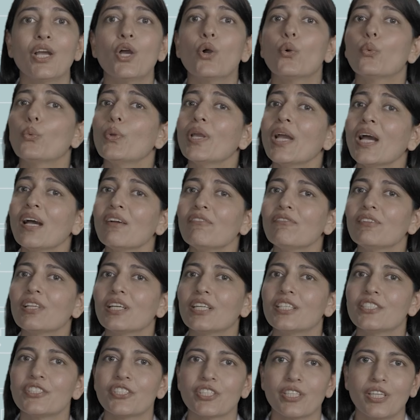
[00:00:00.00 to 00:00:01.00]
We have
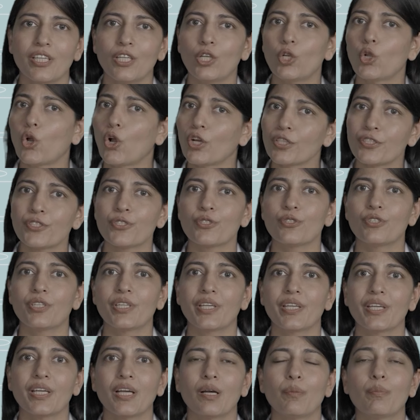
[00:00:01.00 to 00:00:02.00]
learned a lot
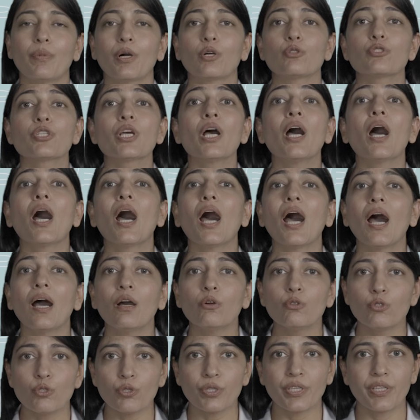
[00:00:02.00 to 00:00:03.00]
today about how
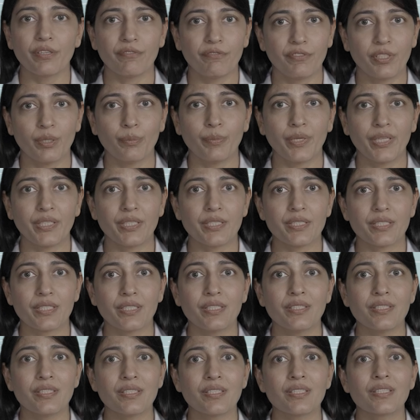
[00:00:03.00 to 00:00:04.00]
to give the
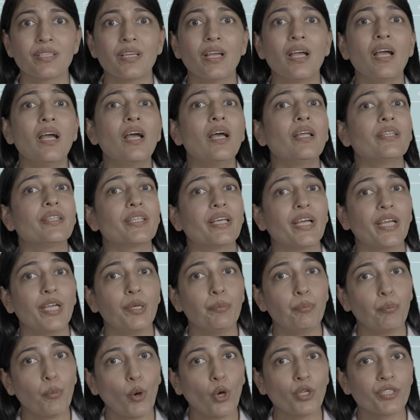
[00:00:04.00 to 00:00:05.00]
medicines, the
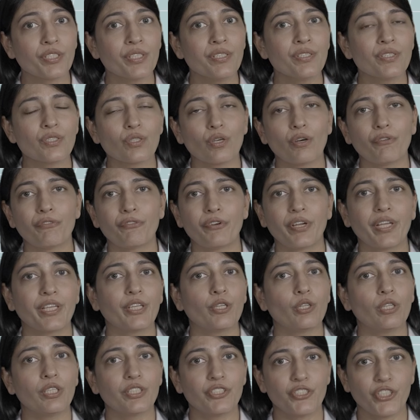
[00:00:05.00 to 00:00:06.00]
importance of
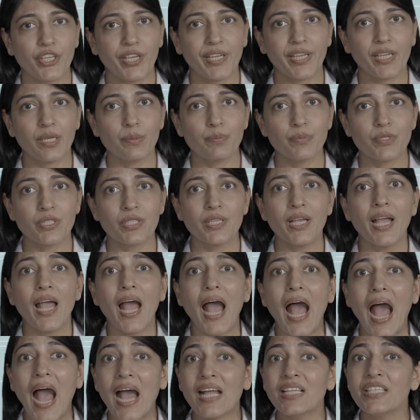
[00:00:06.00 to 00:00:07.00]
regular checkups,
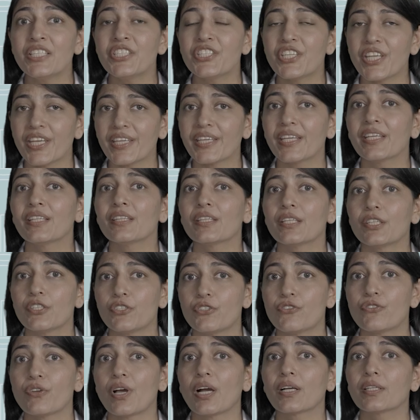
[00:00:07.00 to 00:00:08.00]
and taking the
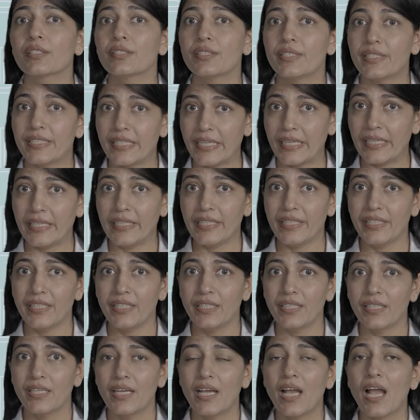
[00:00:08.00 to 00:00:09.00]
drug daily
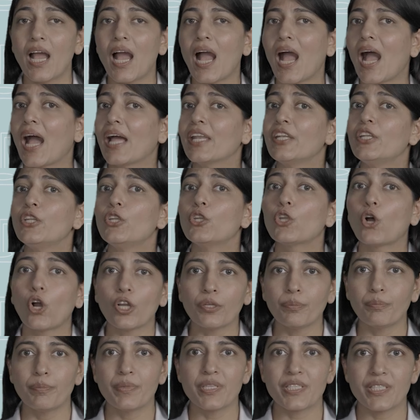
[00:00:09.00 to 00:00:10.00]
and
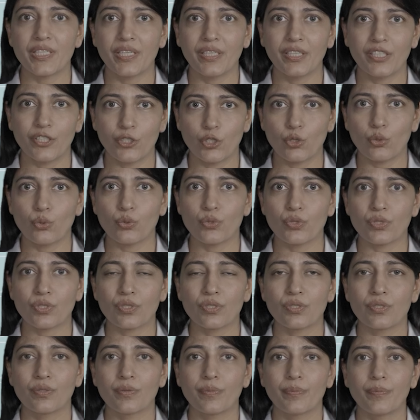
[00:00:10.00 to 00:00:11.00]
not missing a dose.